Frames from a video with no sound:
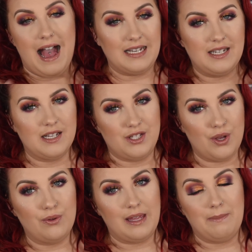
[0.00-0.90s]
I did it
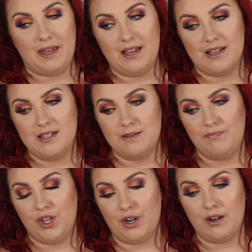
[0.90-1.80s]
solely
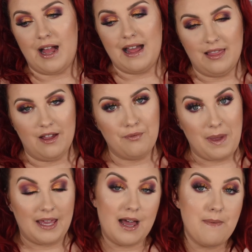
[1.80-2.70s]
because, you know, love
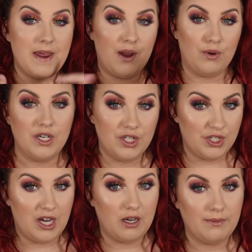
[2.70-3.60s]
makeup and I wanted to
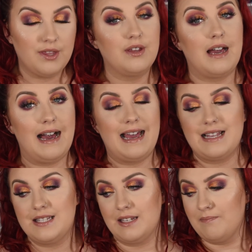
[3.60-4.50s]
share it with you
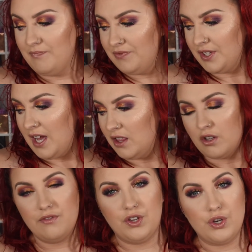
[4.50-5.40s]
guys. And a
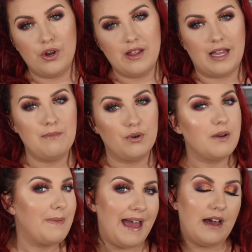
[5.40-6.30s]
lot of you know, like, I'm all
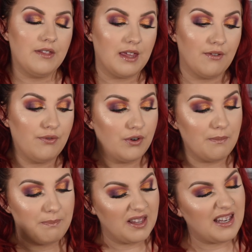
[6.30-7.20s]
about the
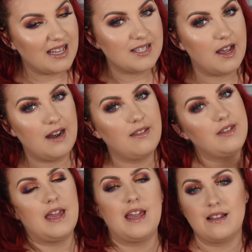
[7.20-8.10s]
affordability side of
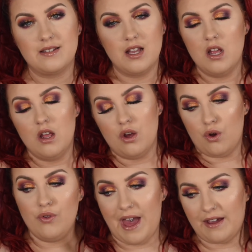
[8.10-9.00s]
things,
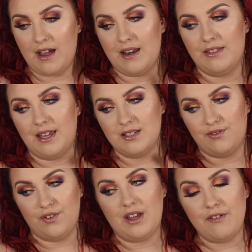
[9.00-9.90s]
all that kind of things.
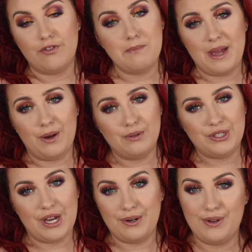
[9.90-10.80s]
If you come from my old
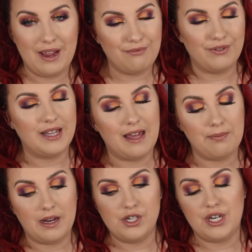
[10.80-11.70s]
channel, I really
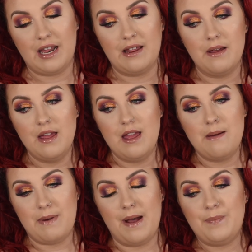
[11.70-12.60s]
appreciate it.
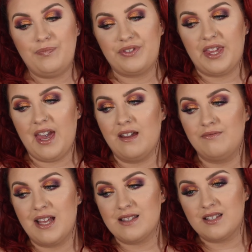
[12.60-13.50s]
But yeah,
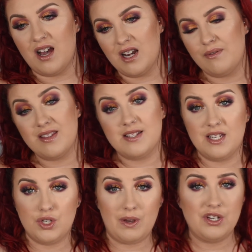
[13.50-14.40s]
that's kind of where the
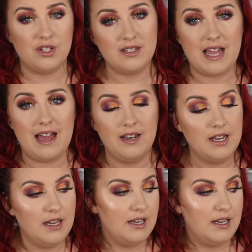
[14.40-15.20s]
situation's at.